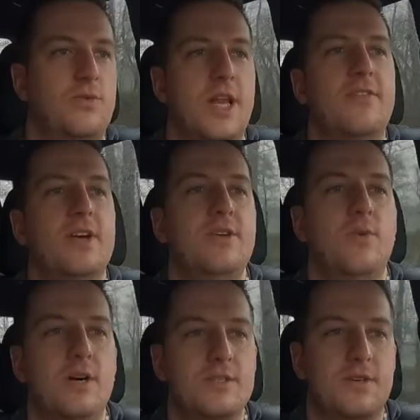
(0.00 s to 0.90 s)
whatever he
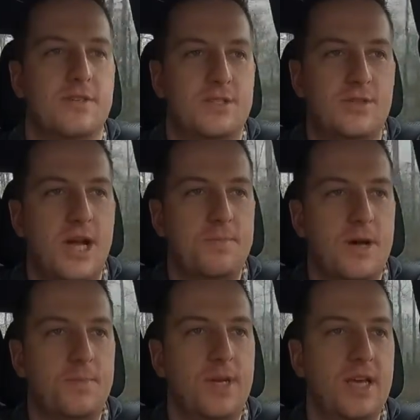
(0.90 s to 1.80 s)
was of the strap
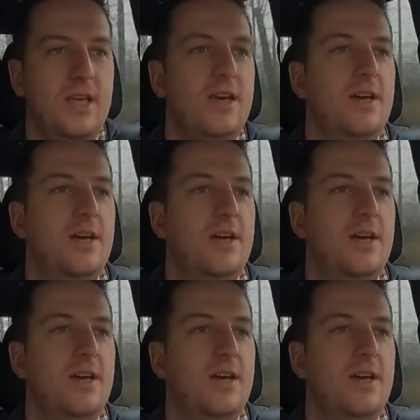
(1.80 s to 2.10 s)
company.